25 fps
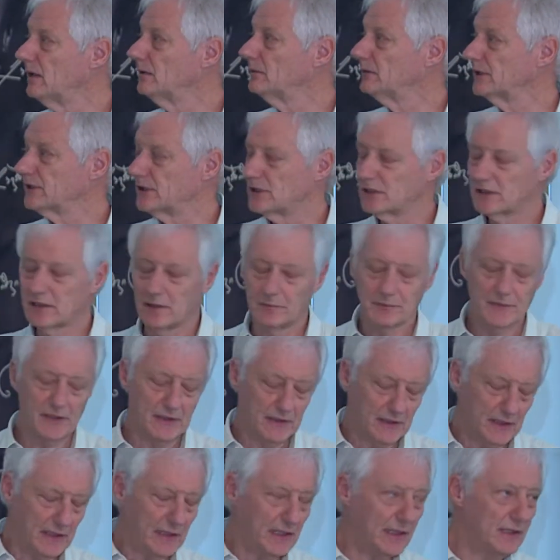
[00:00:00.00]
which is
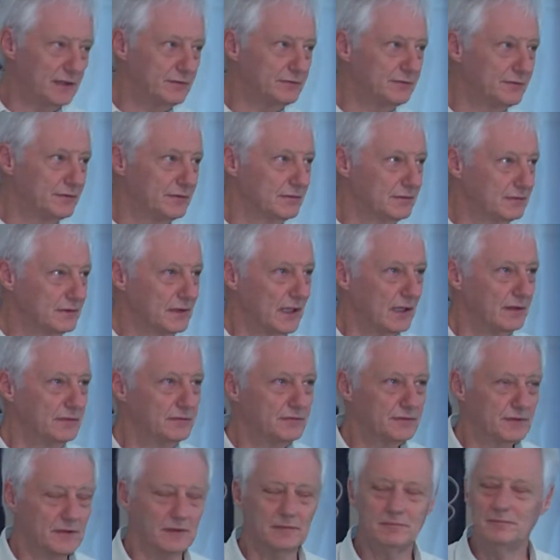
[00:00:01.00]
something that I've done
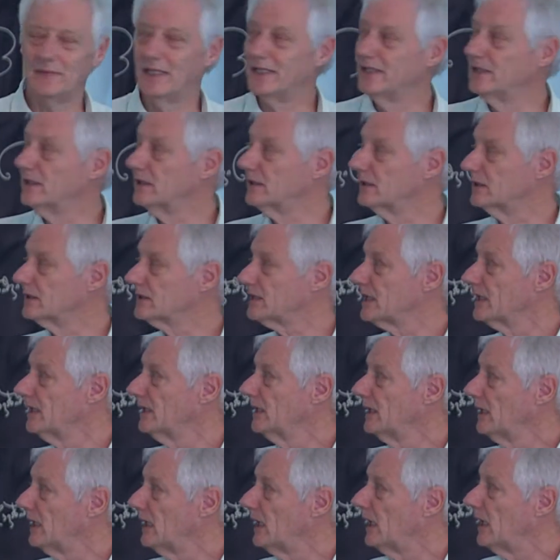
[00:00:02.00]
for many years.
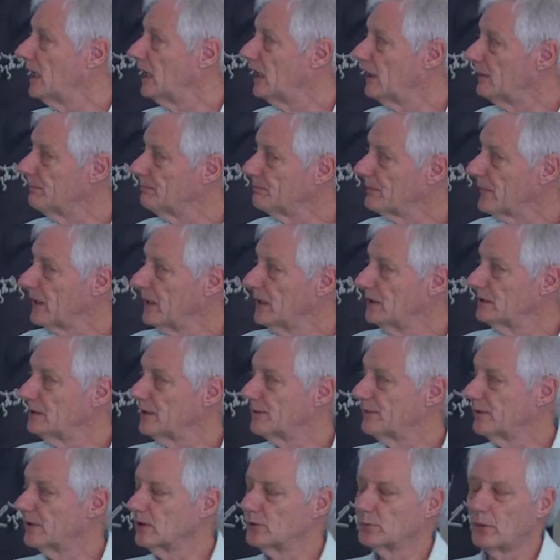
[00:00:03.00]
The
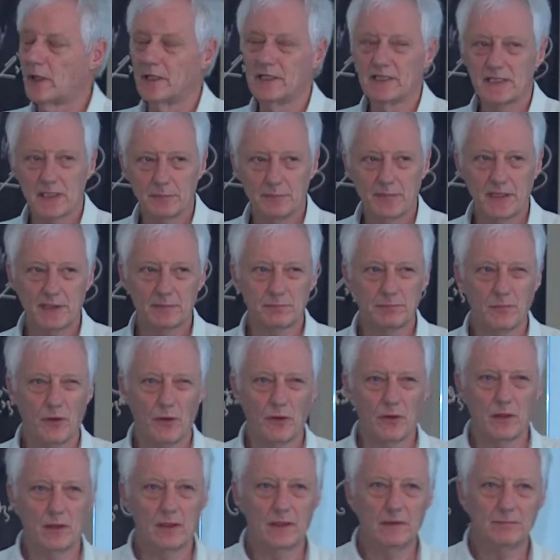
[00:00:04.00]
third one is a bit
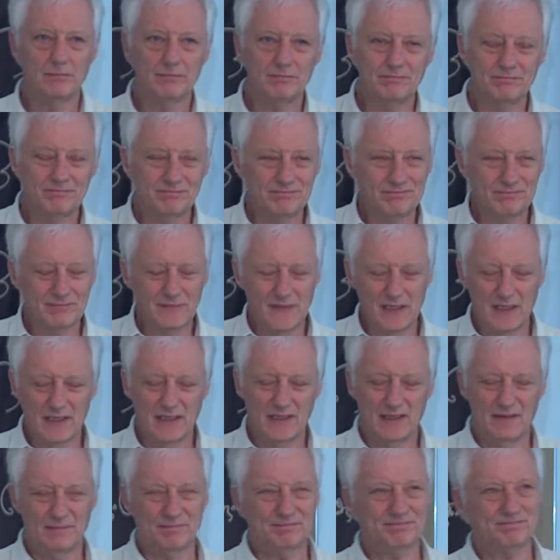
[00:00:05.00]
more
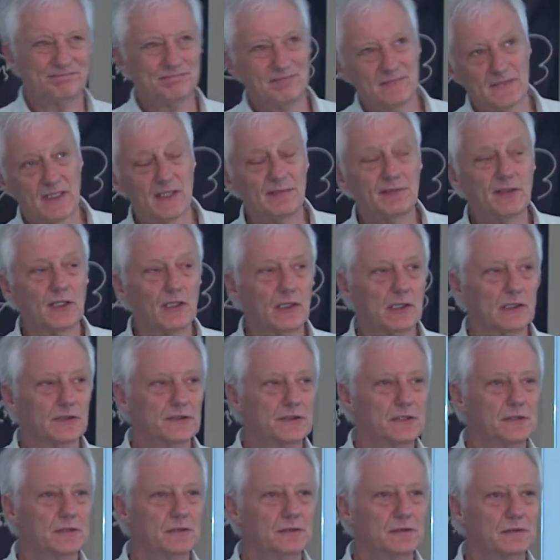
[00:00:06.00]
difficult
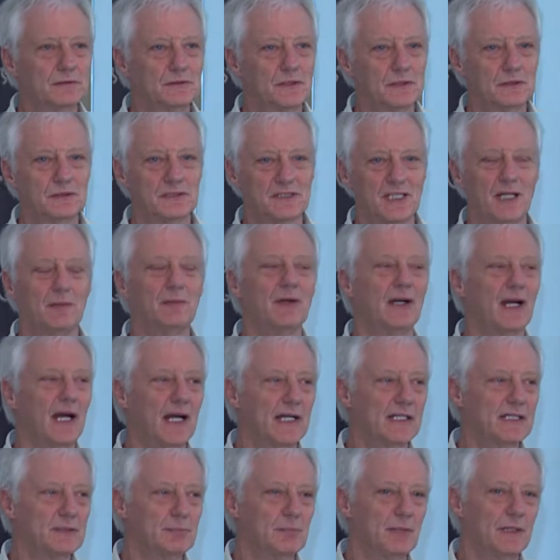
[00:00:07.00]
to
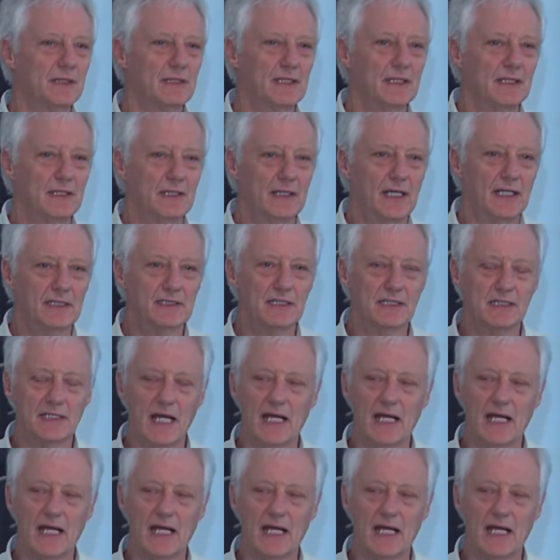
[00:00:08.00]
summarize, but it's this